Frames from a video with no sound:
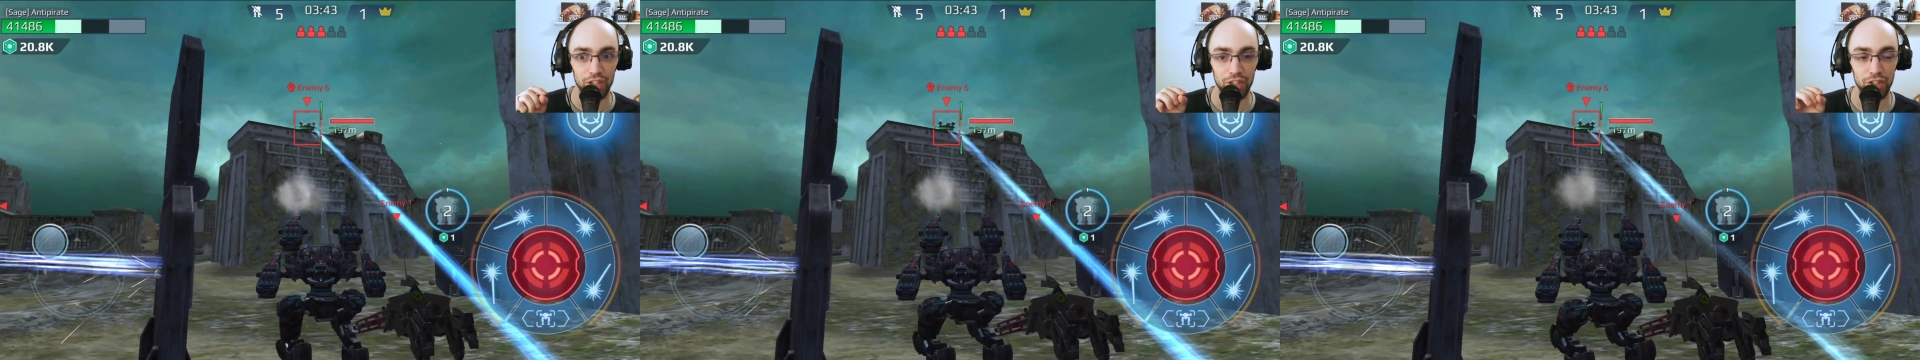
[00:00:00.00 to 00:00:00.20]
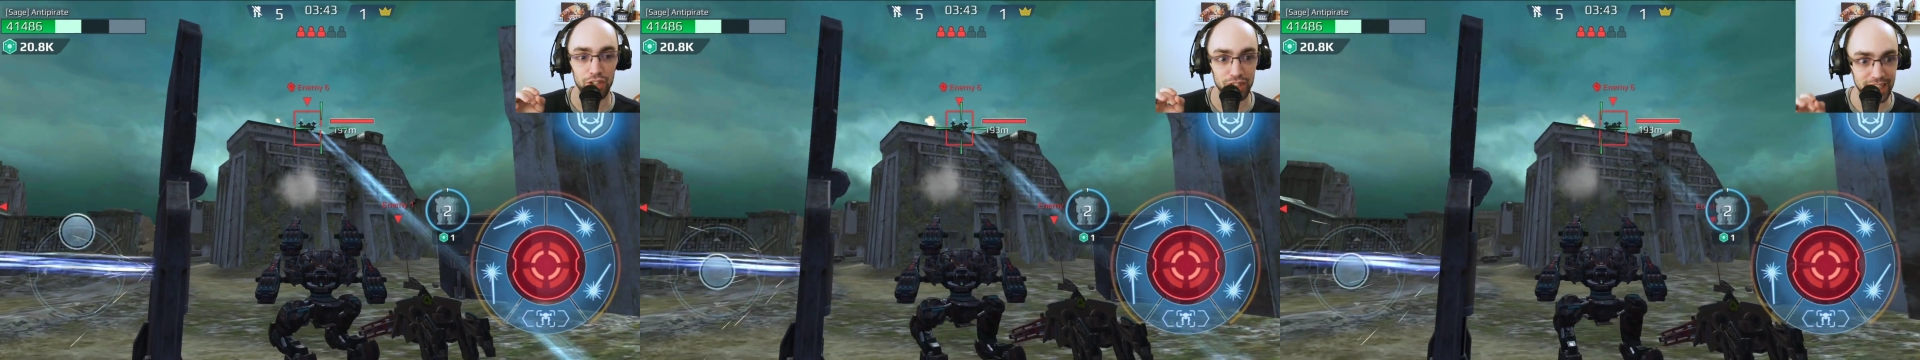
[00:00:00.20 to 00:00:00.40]

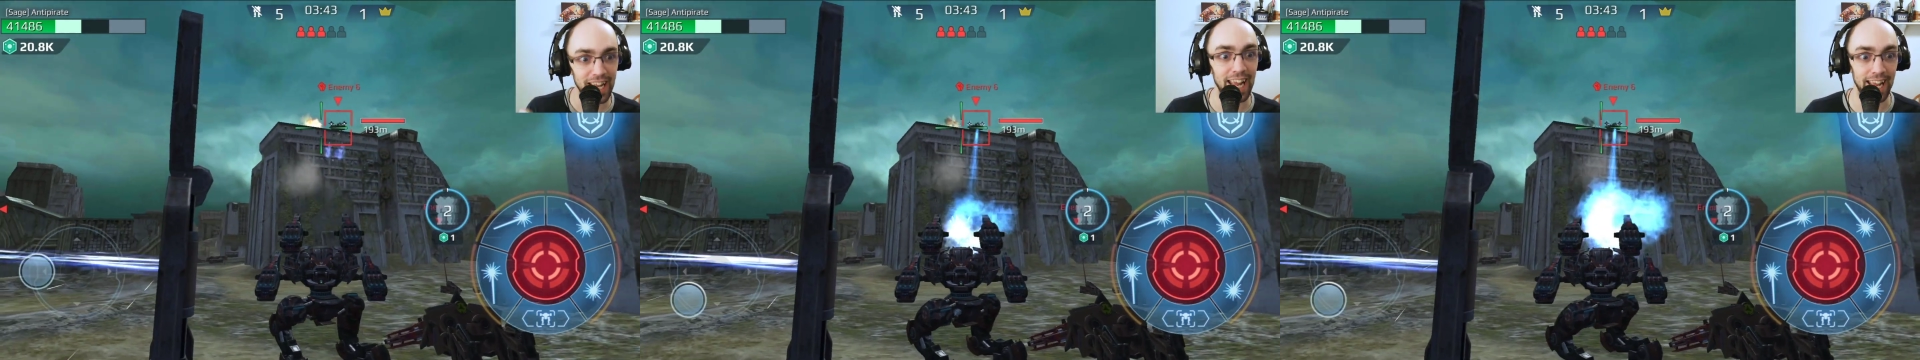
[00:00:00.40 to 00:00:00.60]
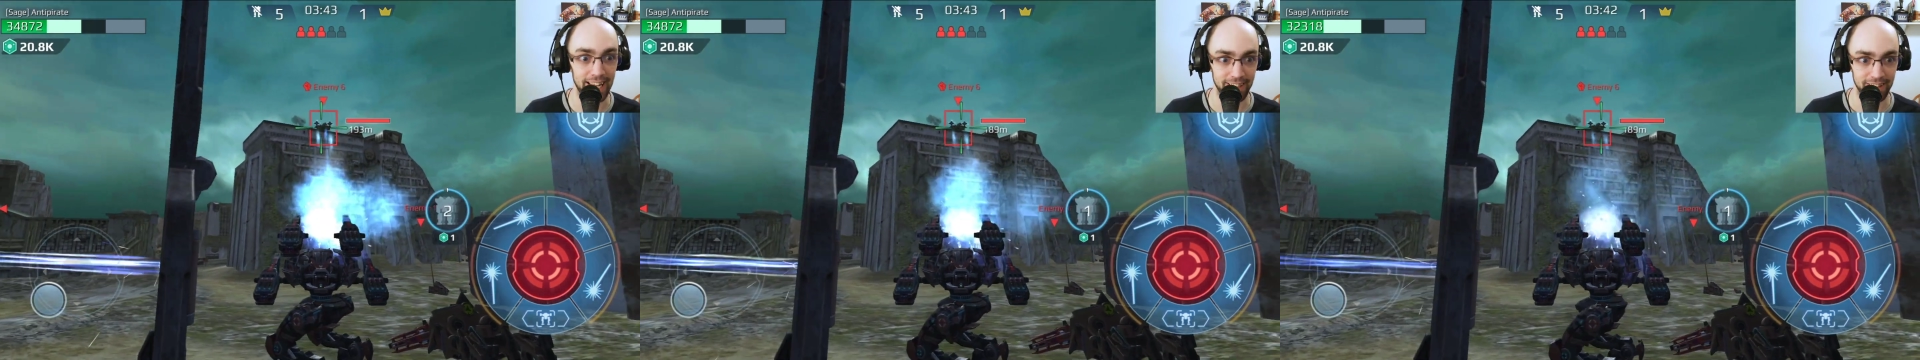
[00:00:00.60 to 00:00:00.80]
you're
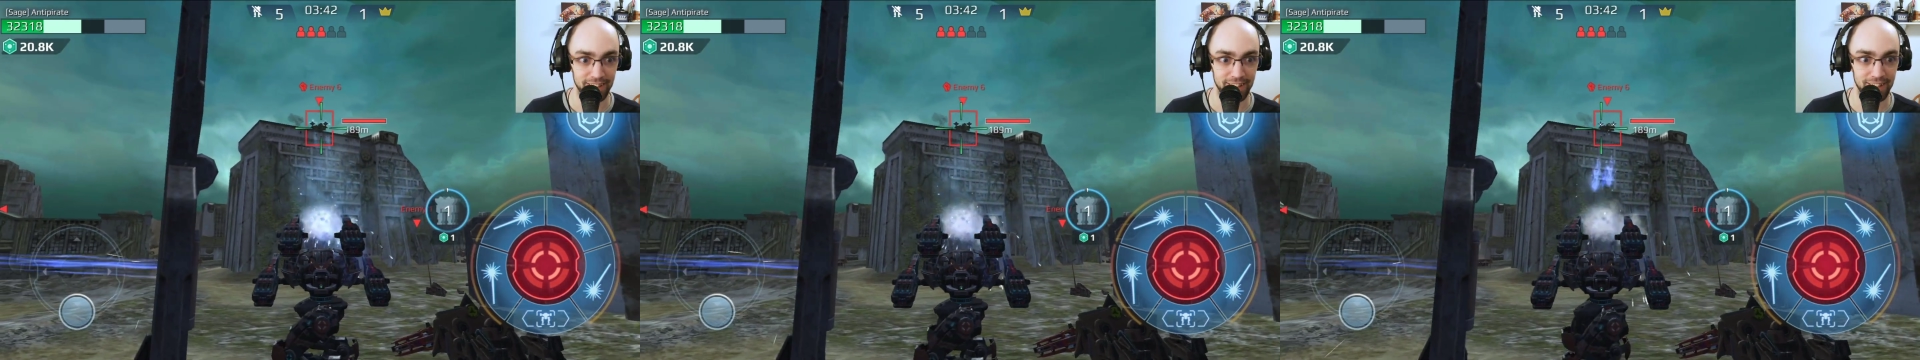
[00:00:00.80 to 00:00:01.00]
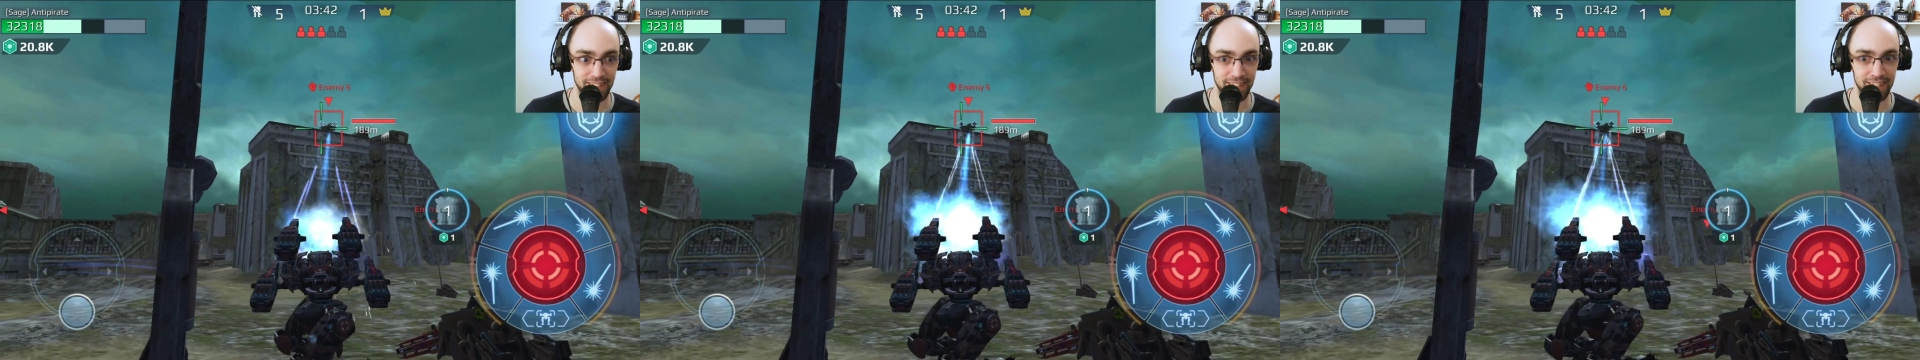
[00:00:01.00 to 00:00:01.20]
dead.
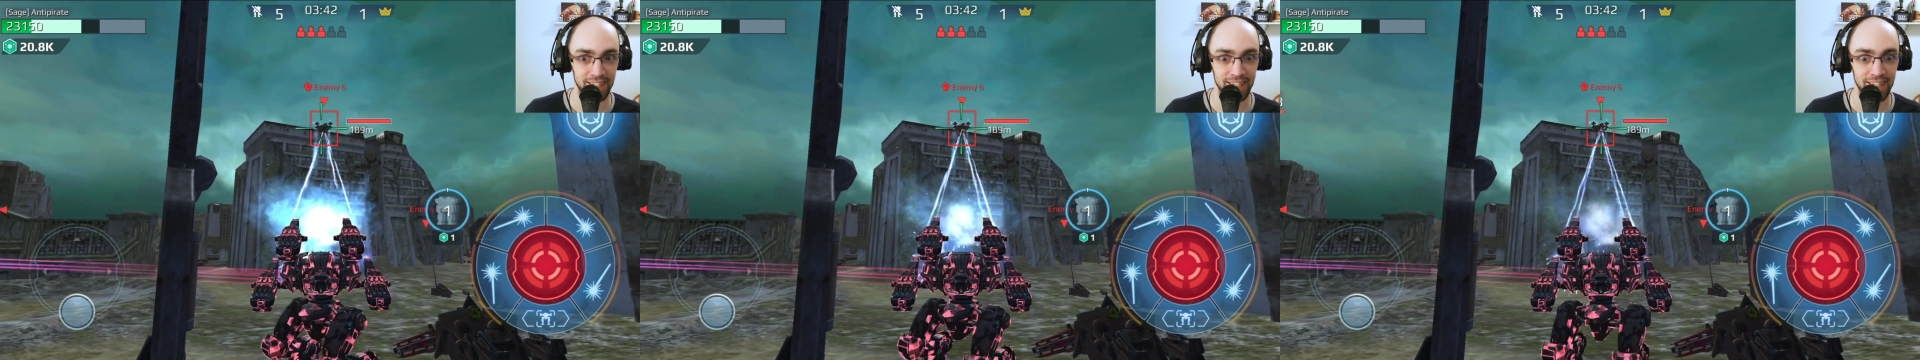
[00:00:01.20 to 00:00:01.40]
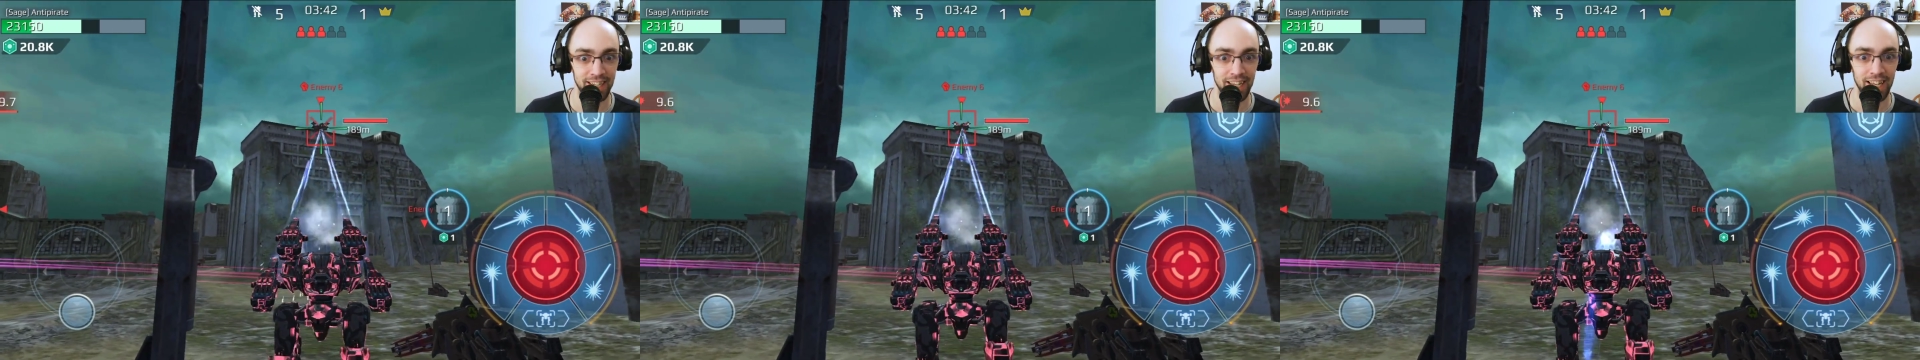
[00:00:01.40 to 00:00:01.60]

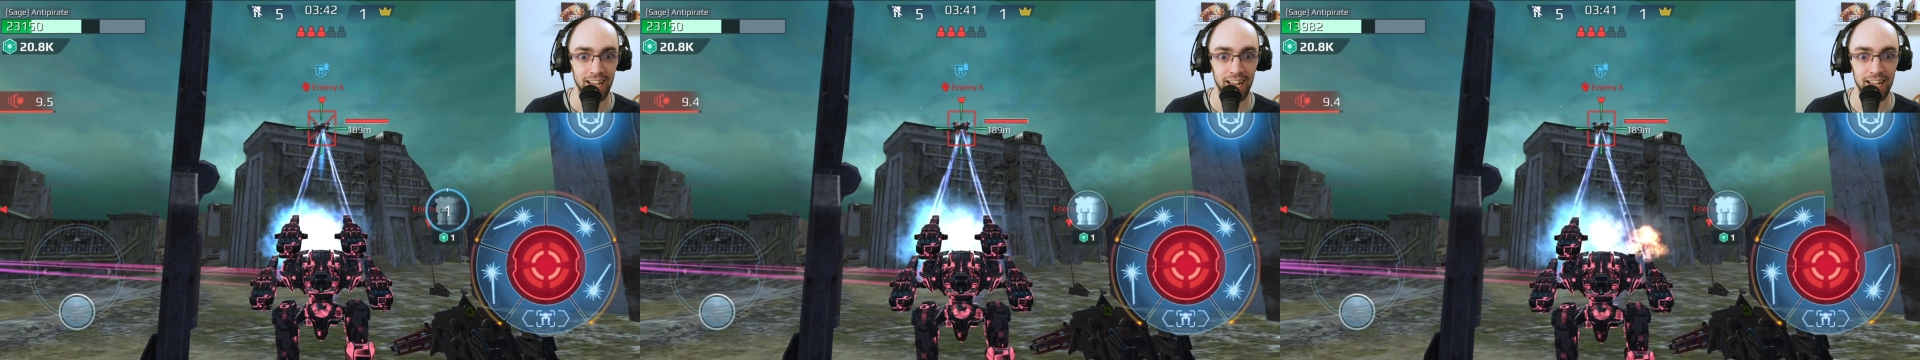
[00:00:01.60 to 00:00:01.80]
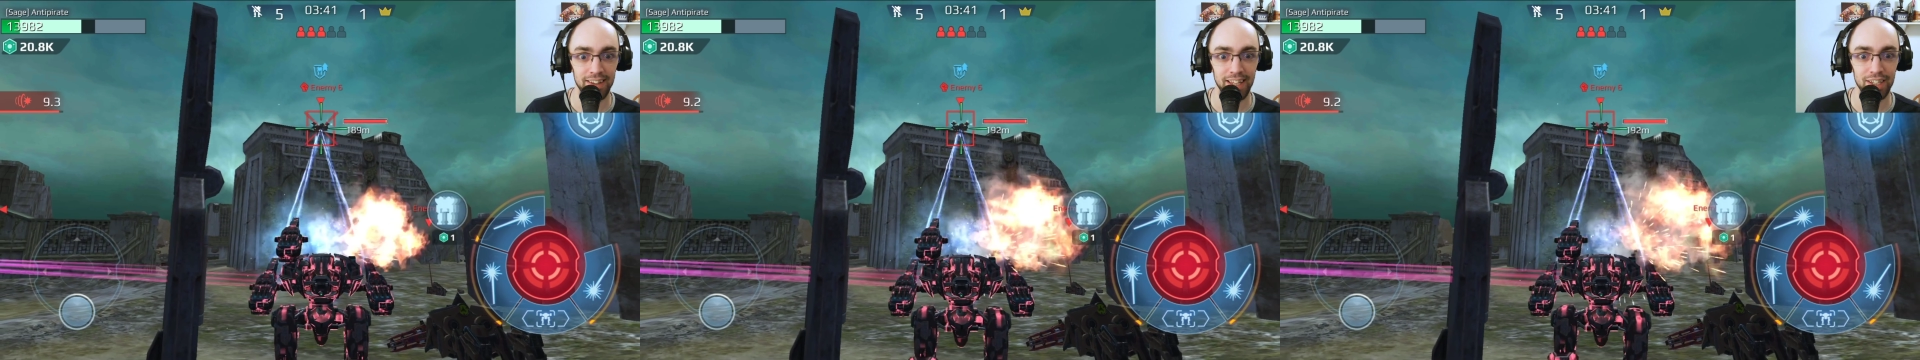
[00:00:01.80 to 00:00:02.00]
And